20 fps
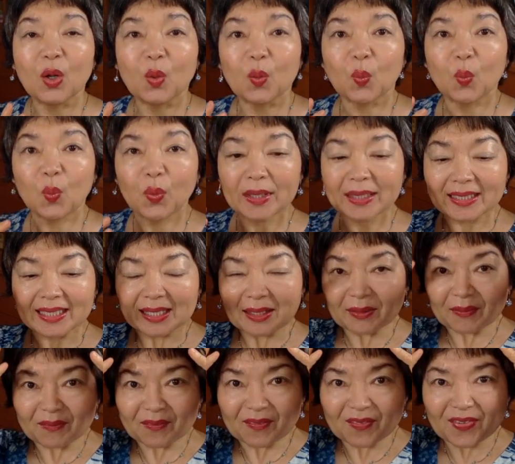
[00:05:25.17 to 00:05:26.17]
with
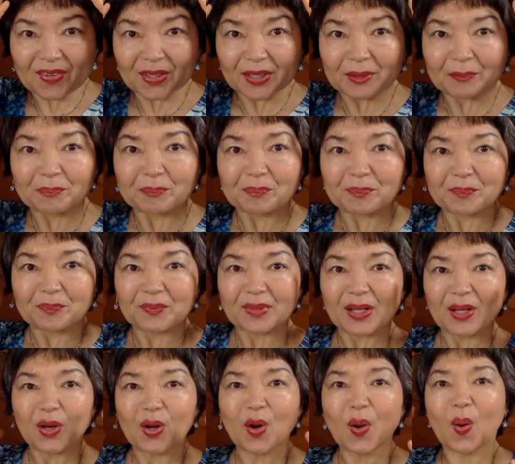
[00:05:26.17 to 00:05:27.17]
very
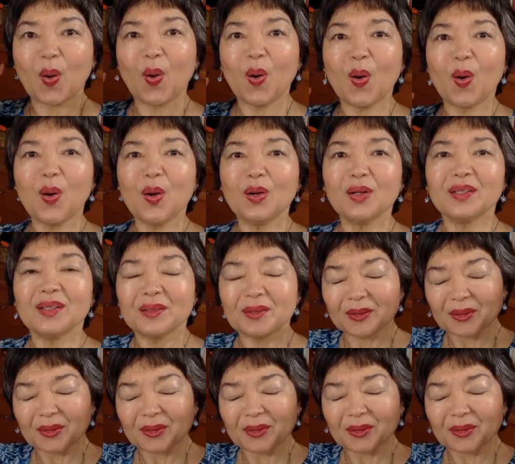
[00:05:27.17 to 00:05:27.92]
long,